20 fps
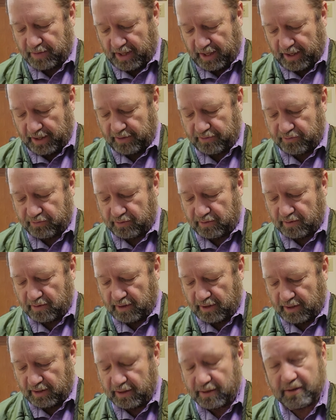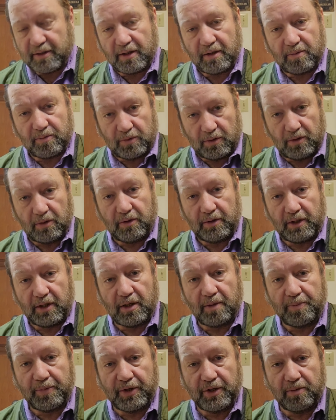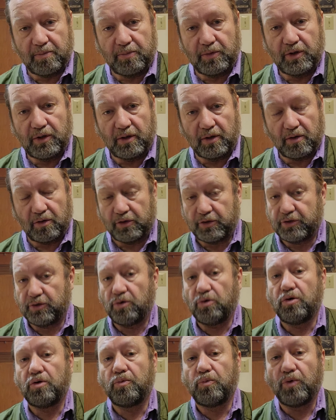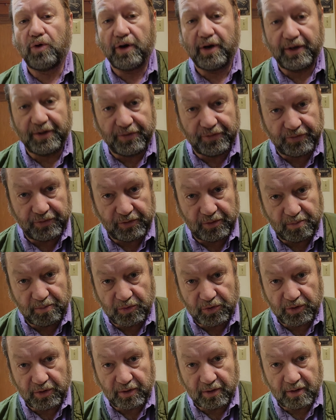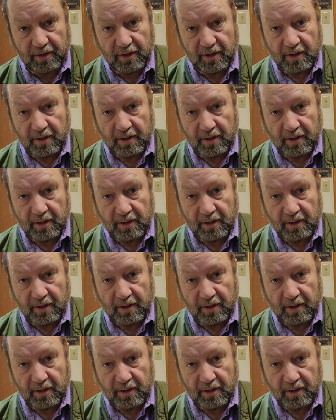the answer and then tell them to look it up in the book, or show them where it is in the book.